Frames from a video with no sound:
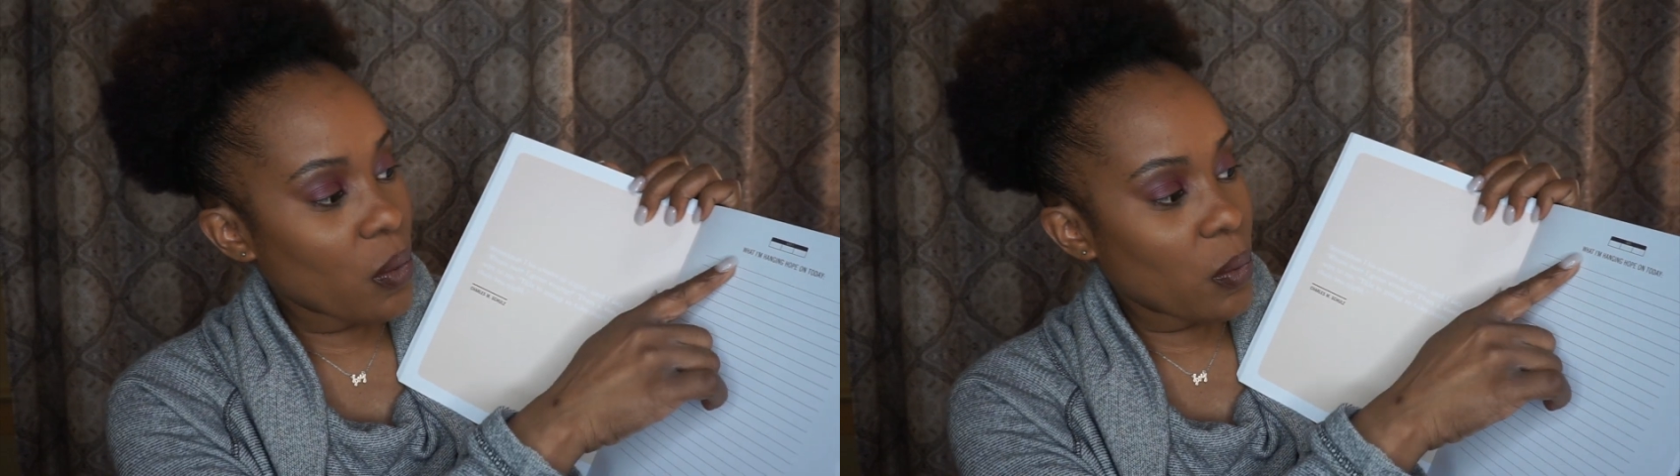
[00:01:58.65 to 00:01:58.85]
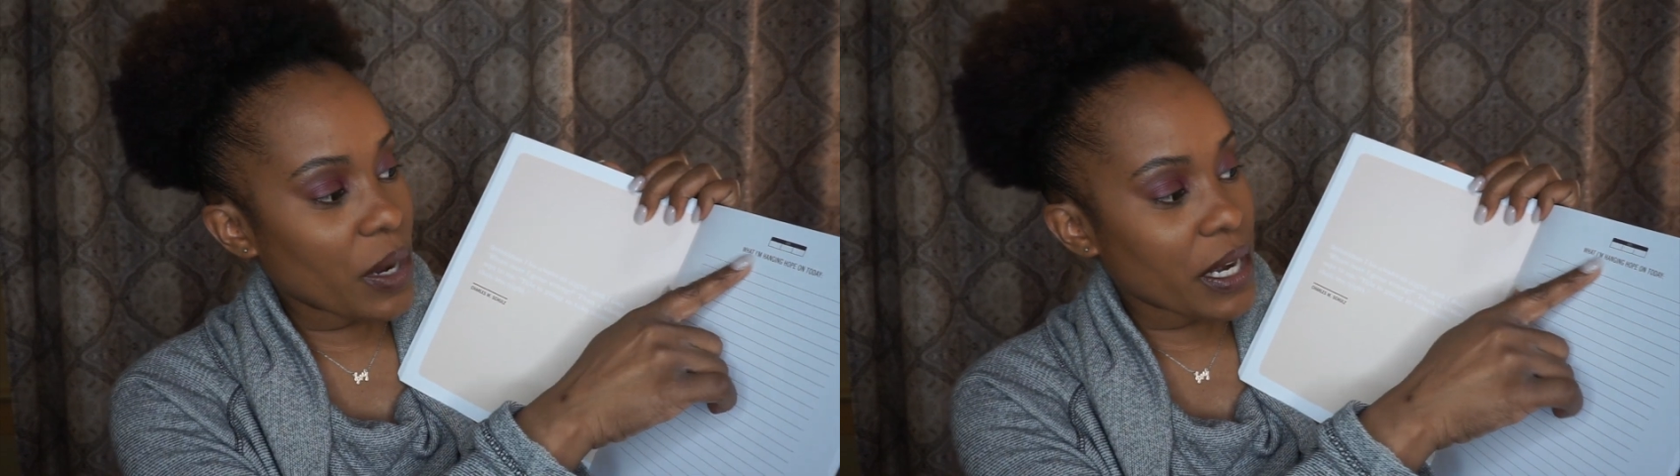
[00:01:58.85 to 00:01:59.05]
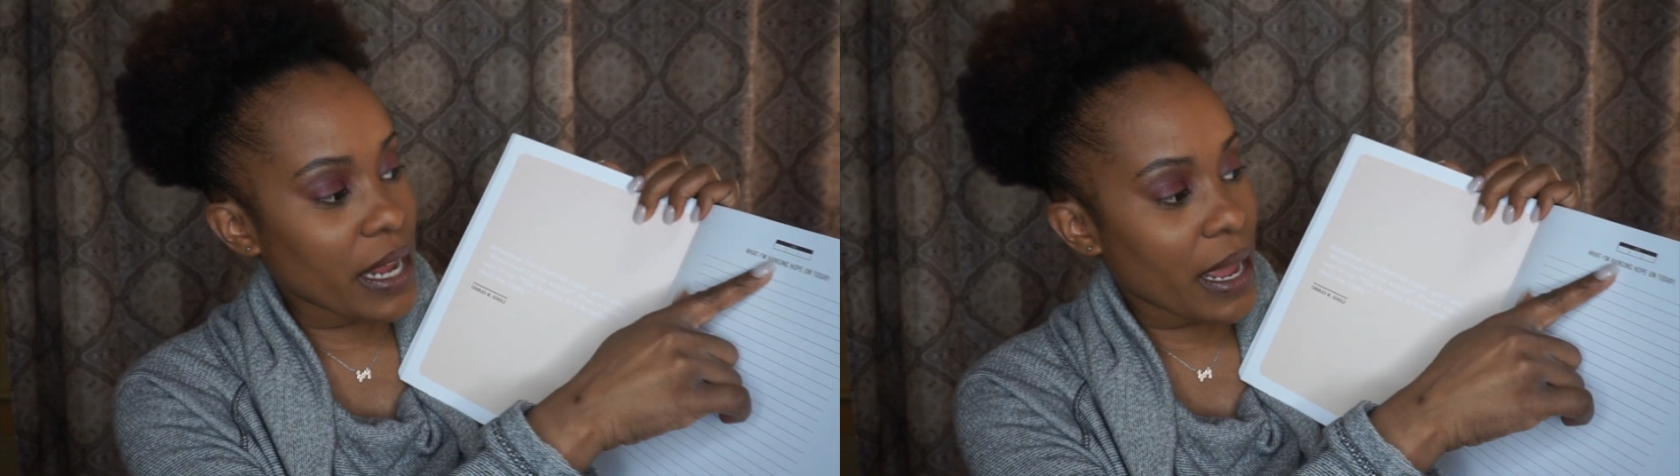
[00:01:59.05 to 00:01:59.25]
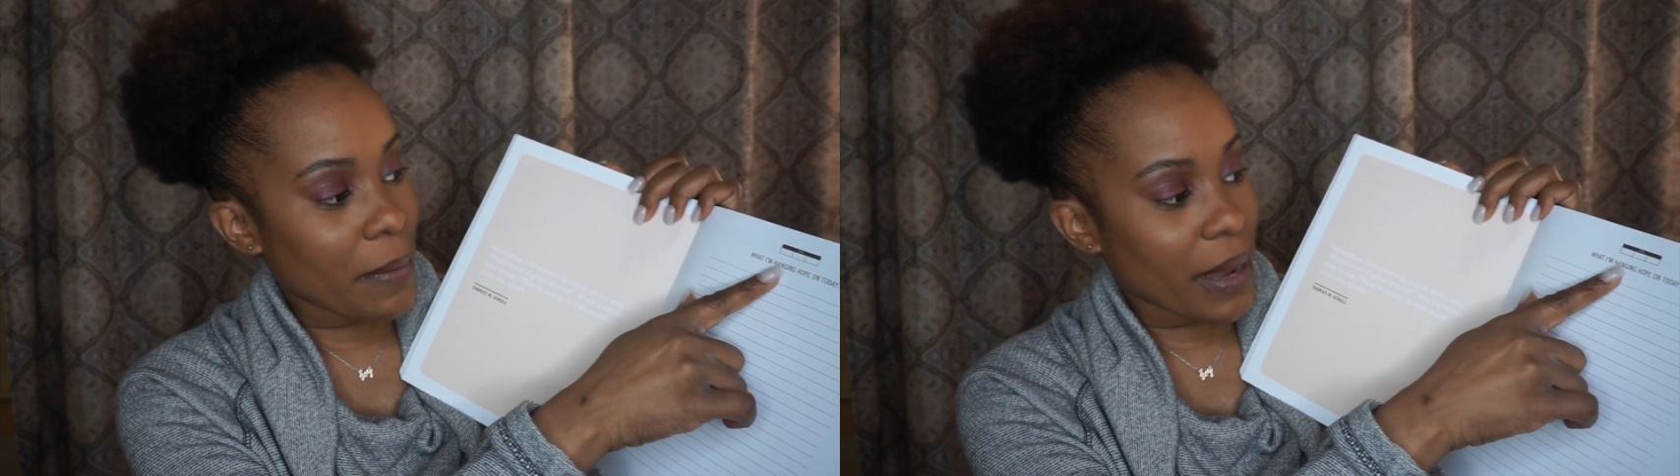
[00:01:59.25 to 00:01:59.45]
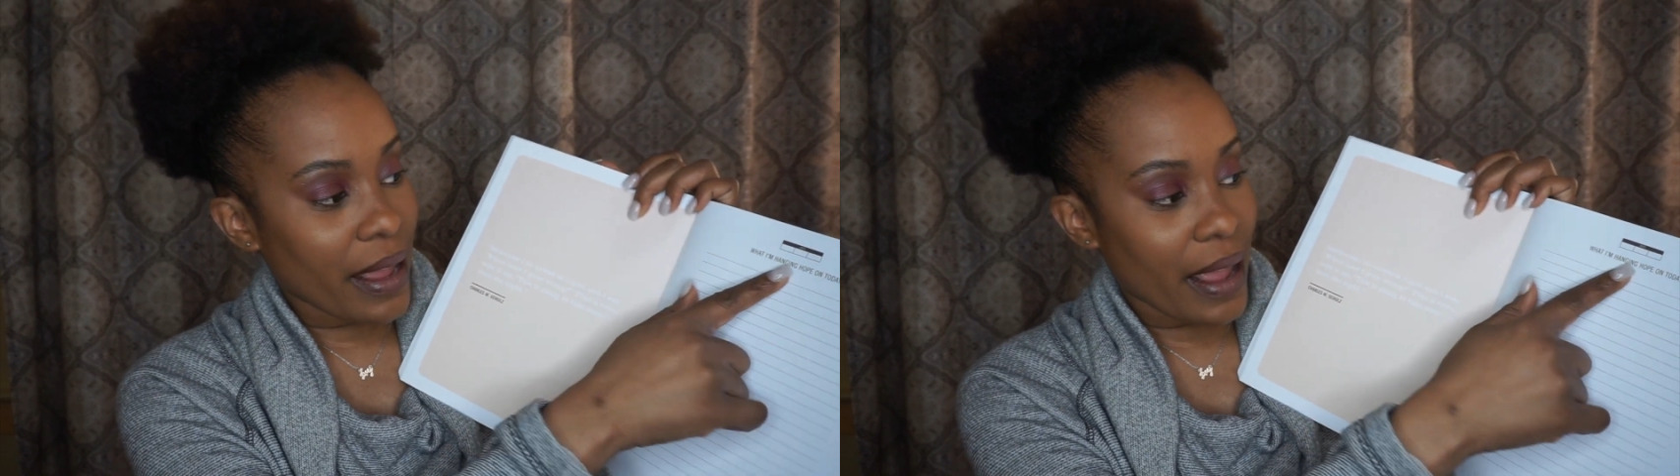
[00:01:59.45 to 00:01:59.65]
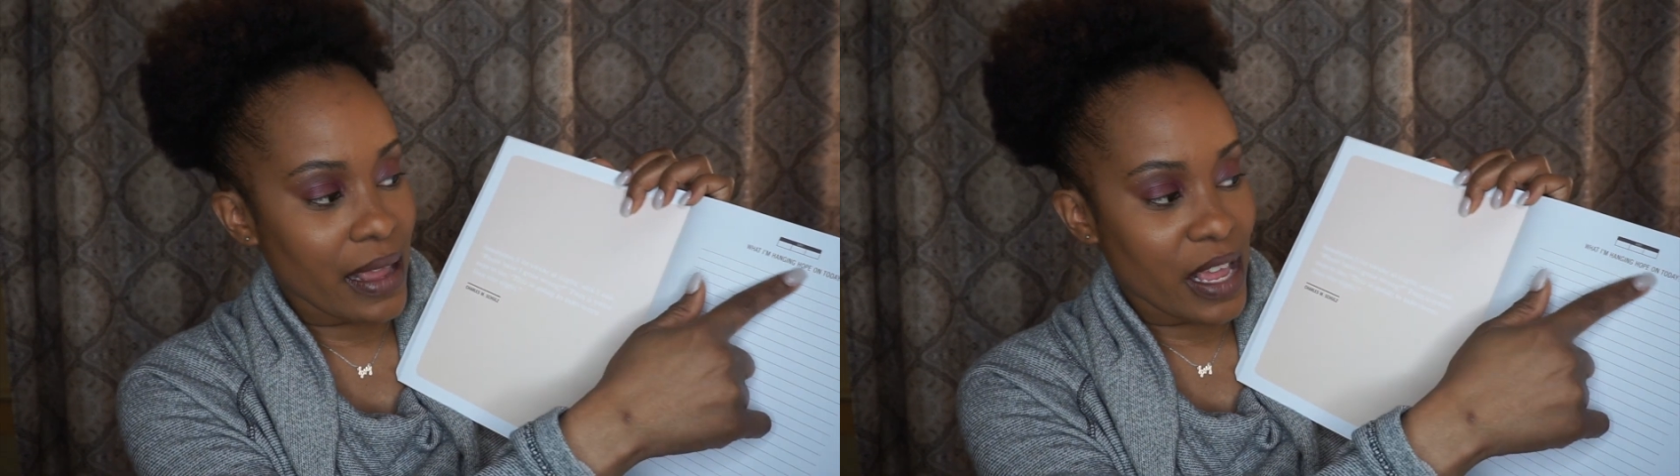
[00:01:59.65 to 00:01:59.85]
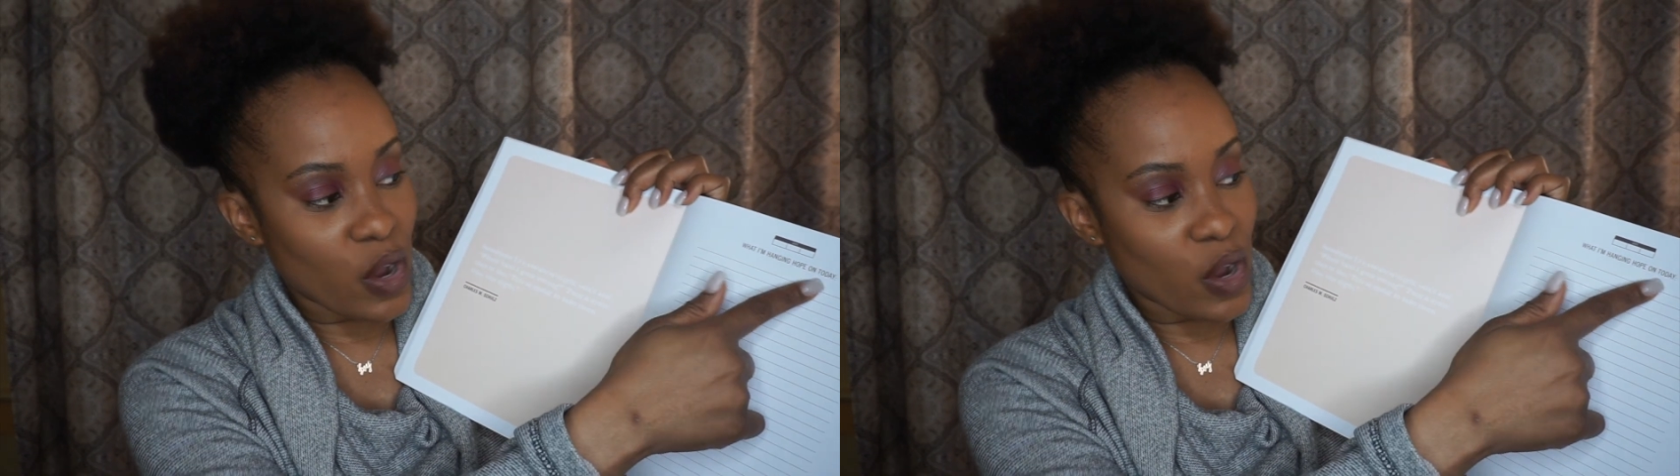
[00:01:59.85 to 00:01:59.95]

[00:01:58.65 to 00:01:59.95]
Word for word: what am I hanging